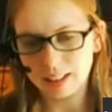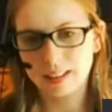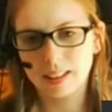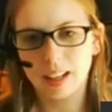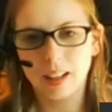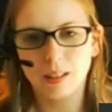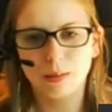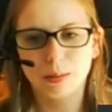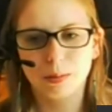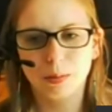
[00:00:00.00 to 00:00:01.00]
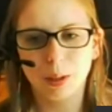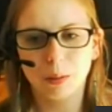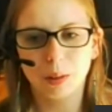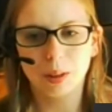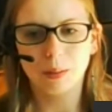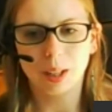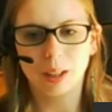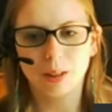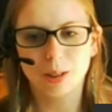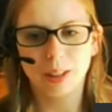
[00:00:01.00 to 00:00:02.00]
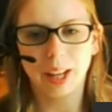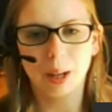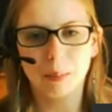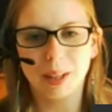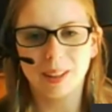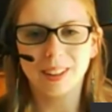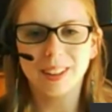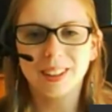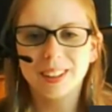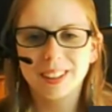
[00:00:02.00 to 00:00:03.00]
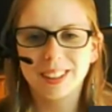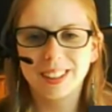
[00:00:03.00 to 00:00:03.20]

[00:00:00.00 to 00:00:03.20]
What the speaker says: it's kind of, we don't want them to kind of screw that up either.